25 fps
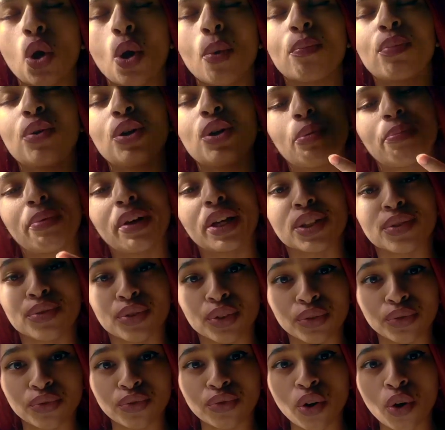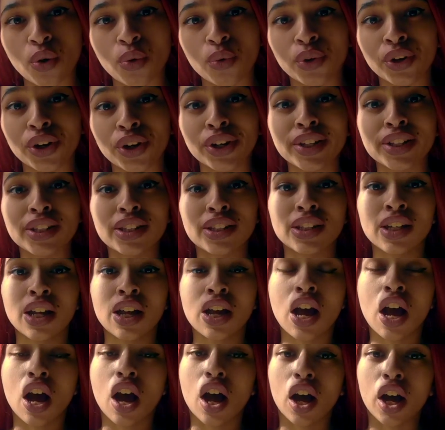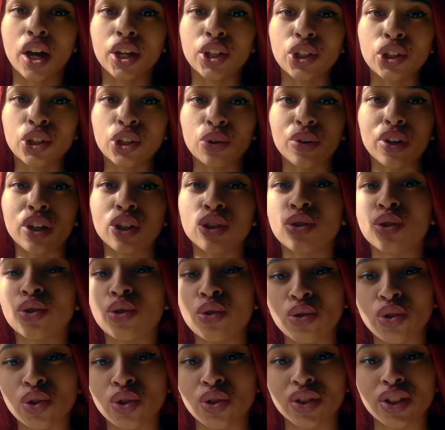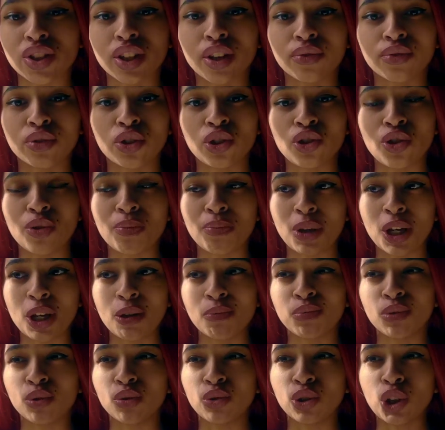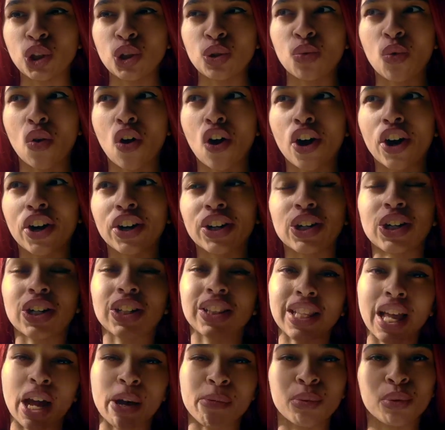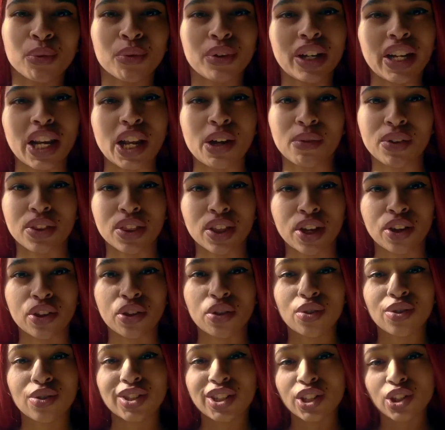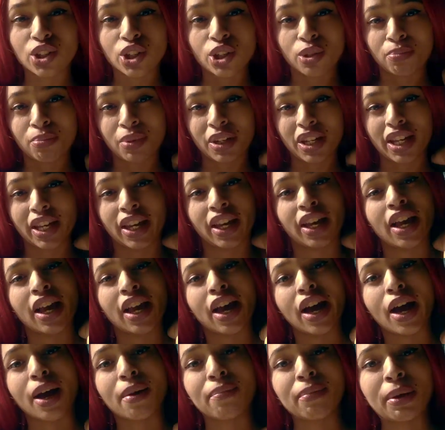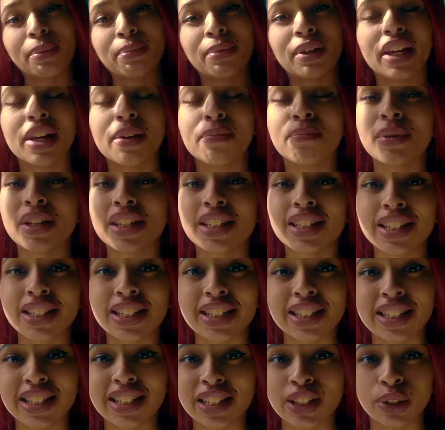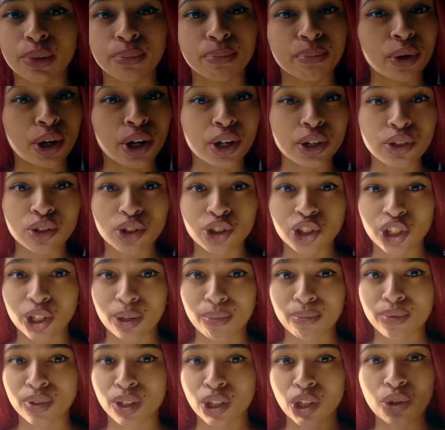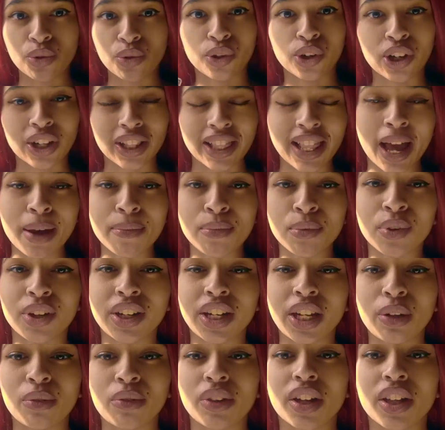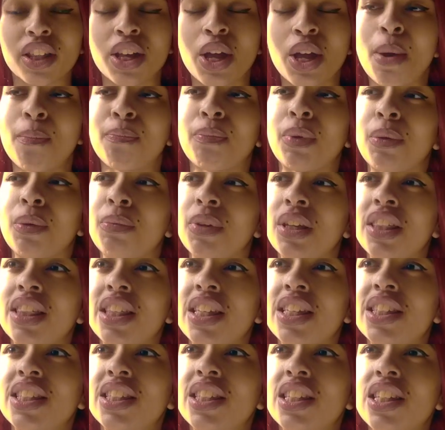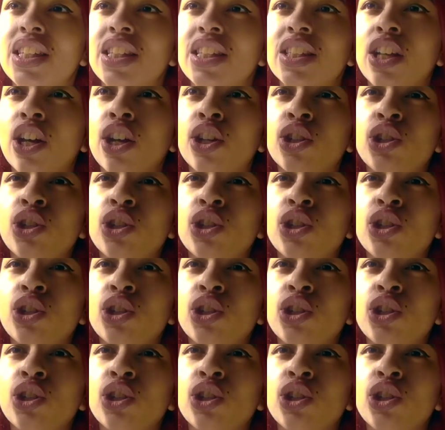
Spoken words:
put your best foot forwards, introduce yourself to new people. You are collaborating with others. This could be maybe a business deal, partnerships that you are collaborating with. Maybe this is a